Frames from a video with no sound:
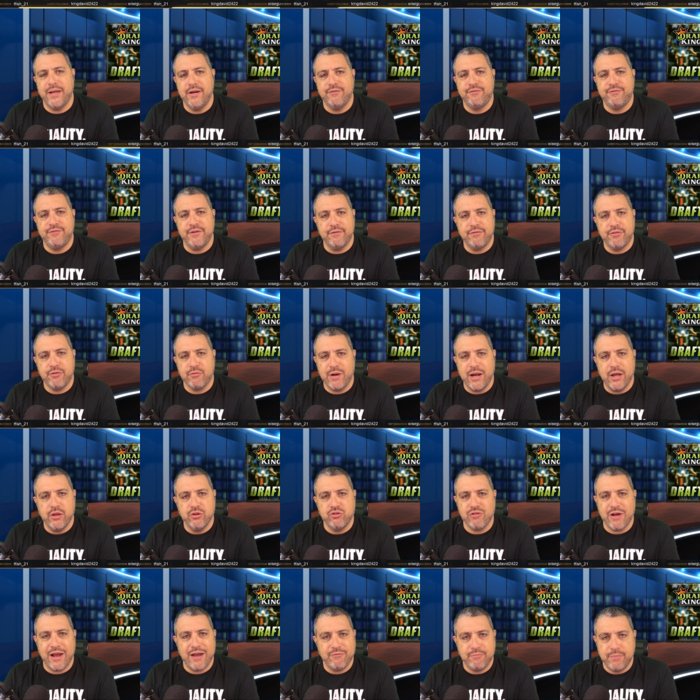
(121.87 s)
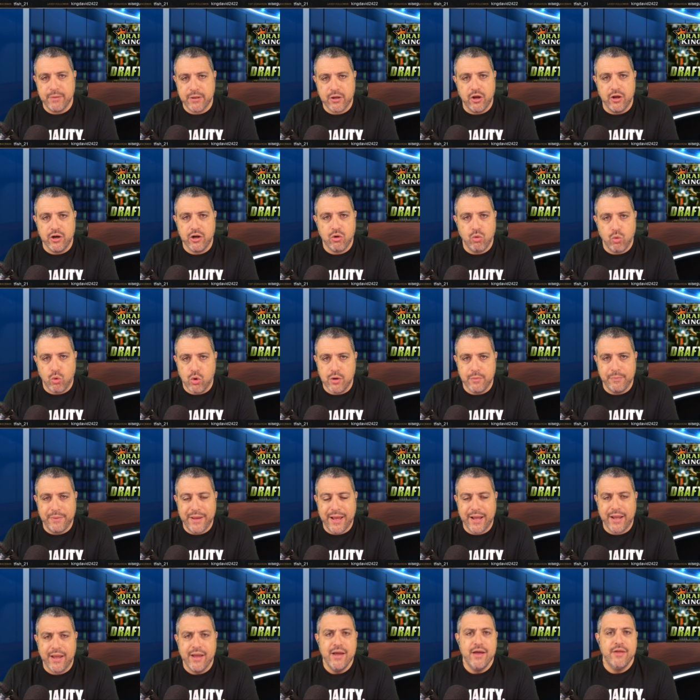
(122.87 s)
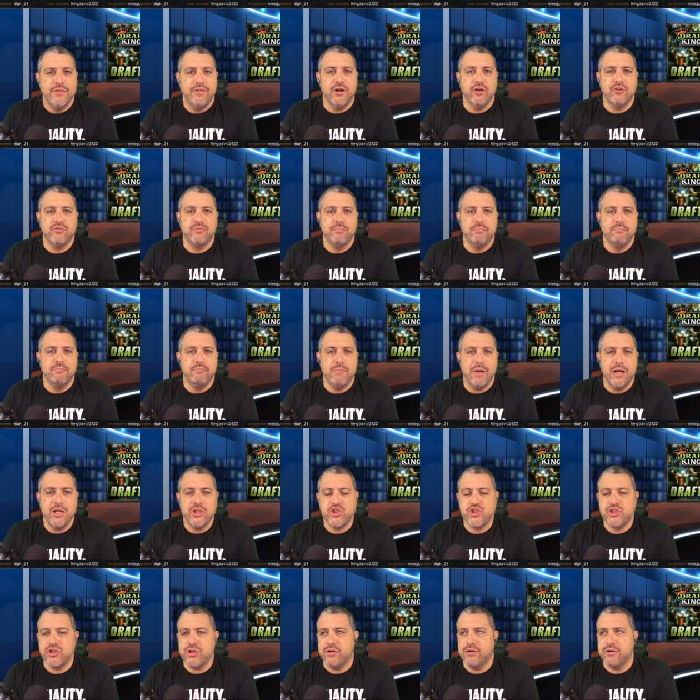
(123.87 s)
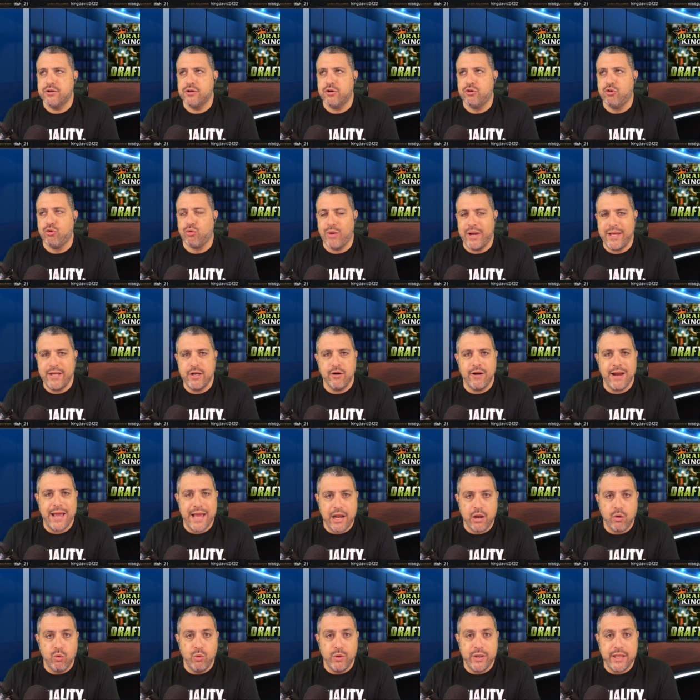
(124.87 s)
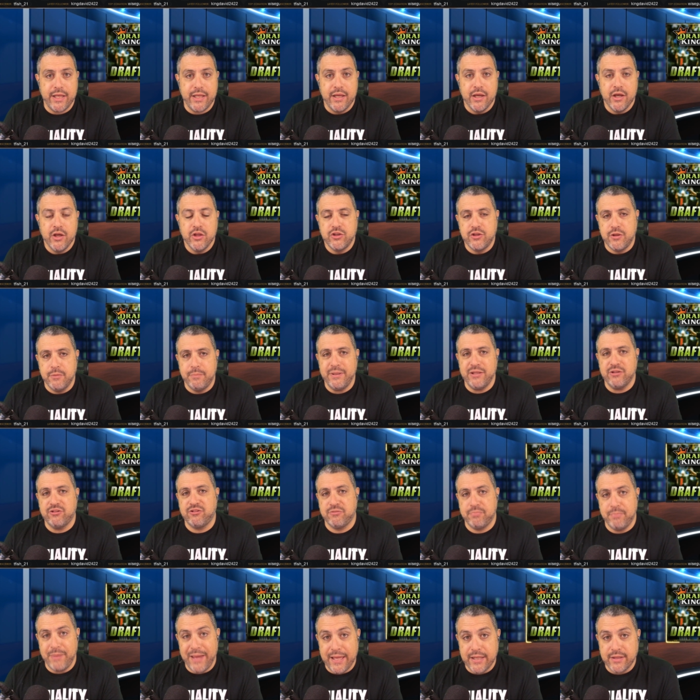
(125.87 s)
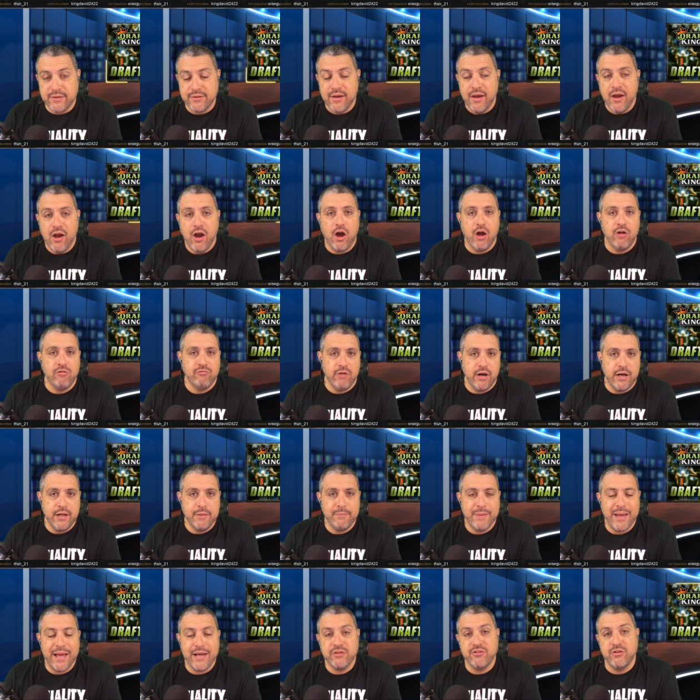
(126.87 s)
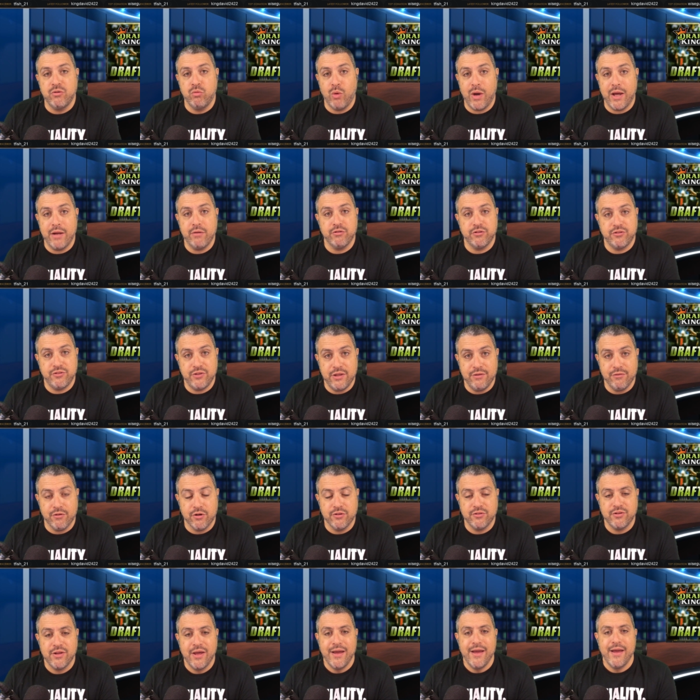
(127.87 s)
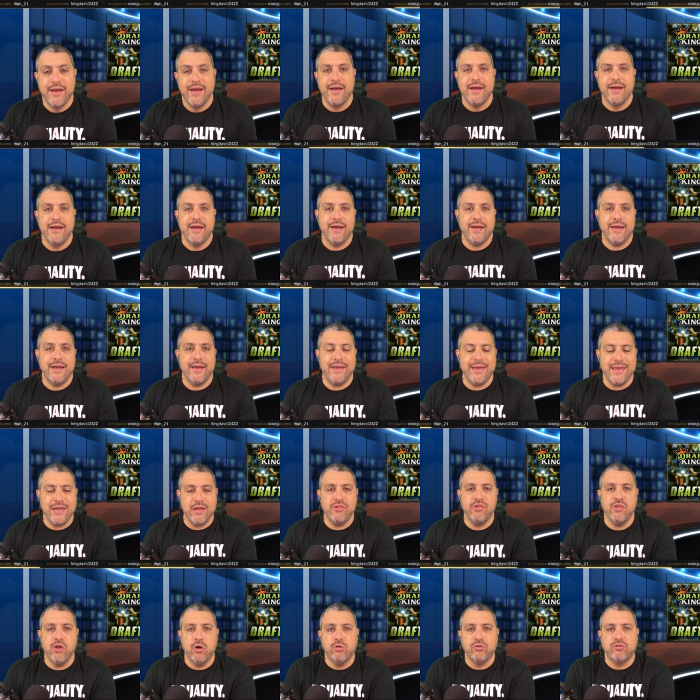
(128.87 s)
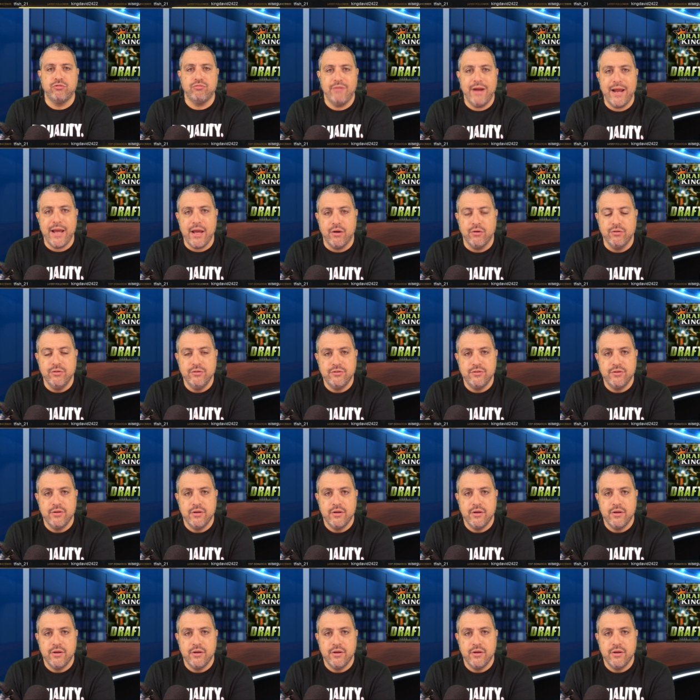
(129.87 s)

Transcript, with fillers: a fifth round draft pick on a quarterback. There's much greater equity to be spent on running backs and wide receivers in those rounds.